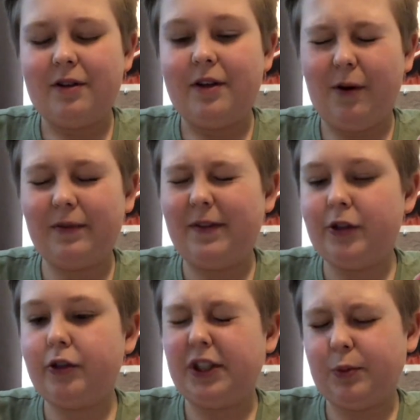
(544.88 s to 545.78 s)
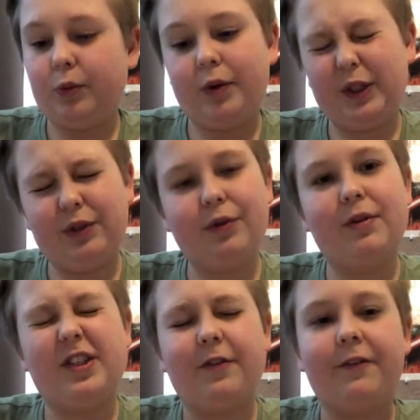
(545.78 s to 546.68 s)
if you just want to do
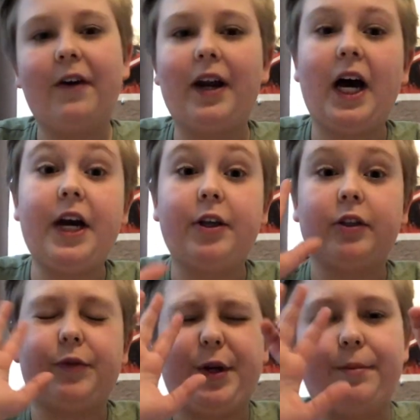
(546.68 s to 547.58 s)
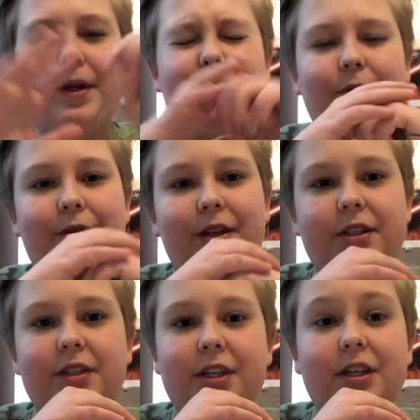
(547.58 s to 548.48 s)
this for fun, I don't recommend doing
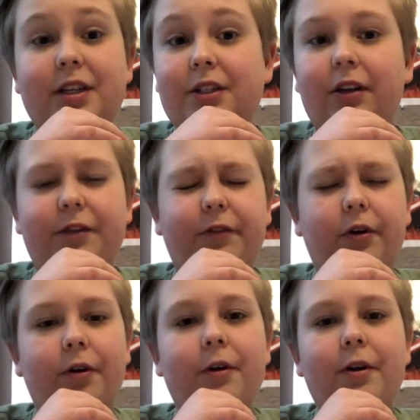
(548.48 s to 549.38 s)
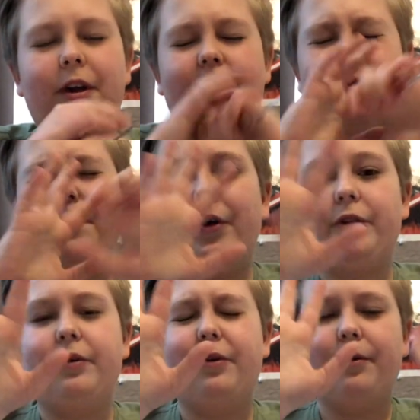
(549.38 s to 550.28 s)
this. It's only for if you want
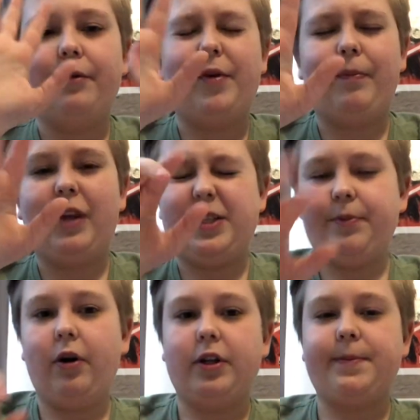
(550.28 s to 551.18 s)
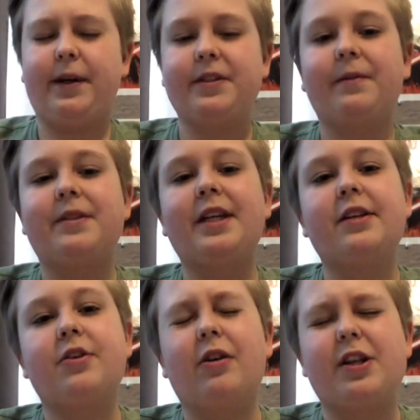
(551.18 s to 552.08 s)
to replace parts, because on
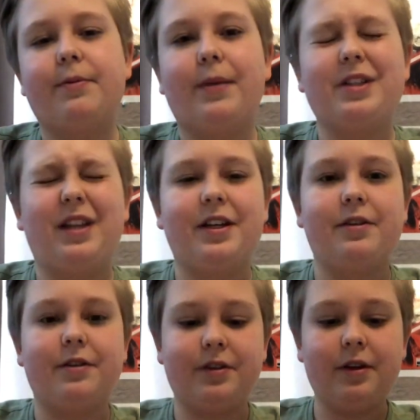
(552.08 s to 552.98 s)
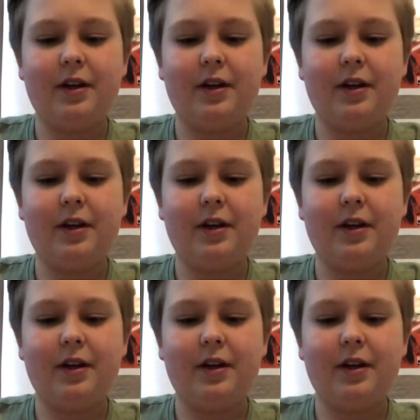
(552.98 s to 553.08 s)
Signature Collection Buzz Lightyears,